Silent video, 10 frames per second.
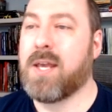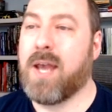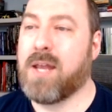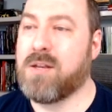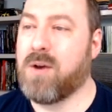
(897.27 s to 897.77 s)

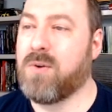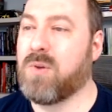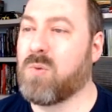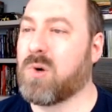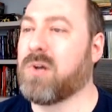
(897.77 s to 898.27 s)
and know
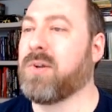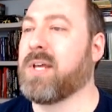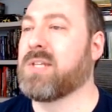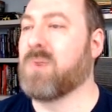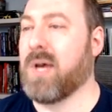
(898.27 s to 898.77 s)
the world
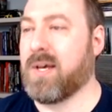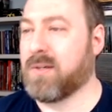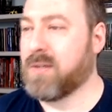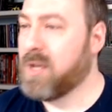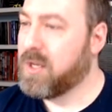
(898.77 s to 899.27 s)
as
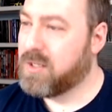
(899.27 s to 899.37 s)
well.